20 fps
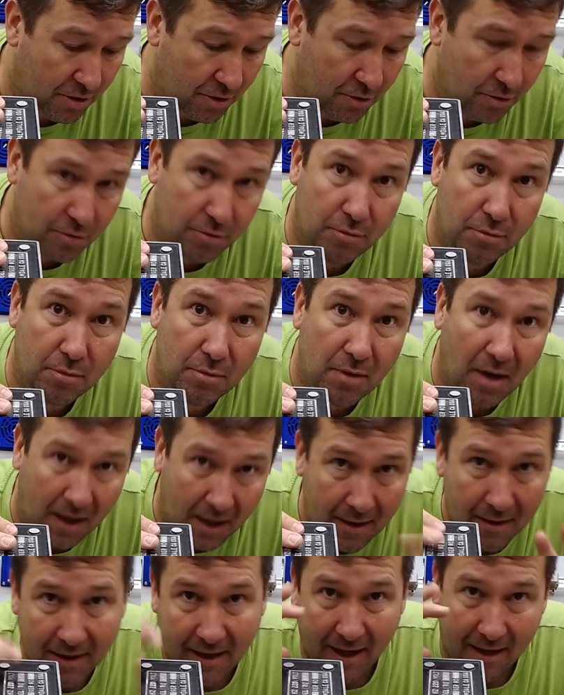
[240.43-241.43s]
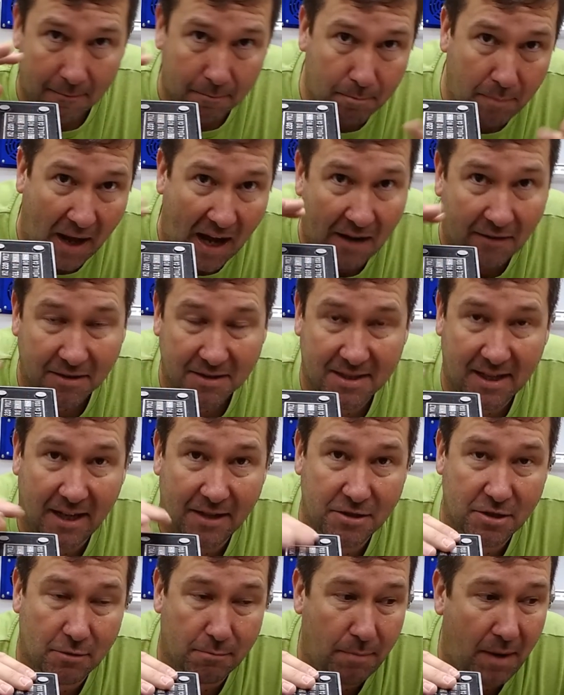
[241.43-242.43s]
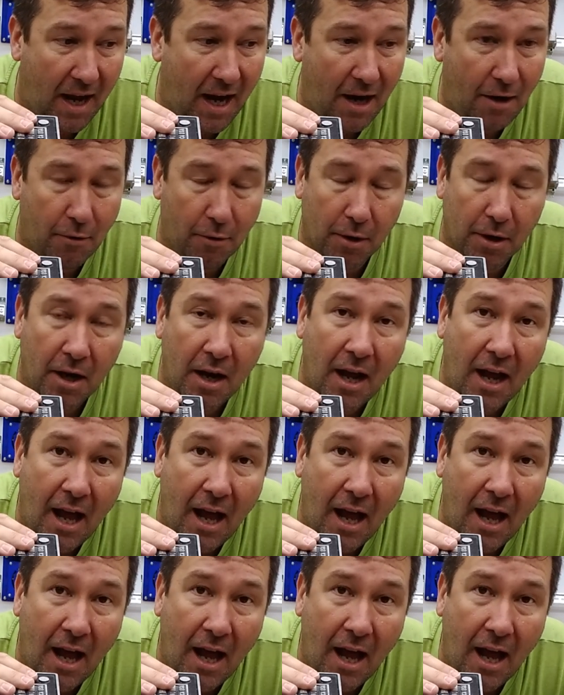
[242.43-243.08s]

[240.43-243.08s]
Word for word: to kind of balance out your power.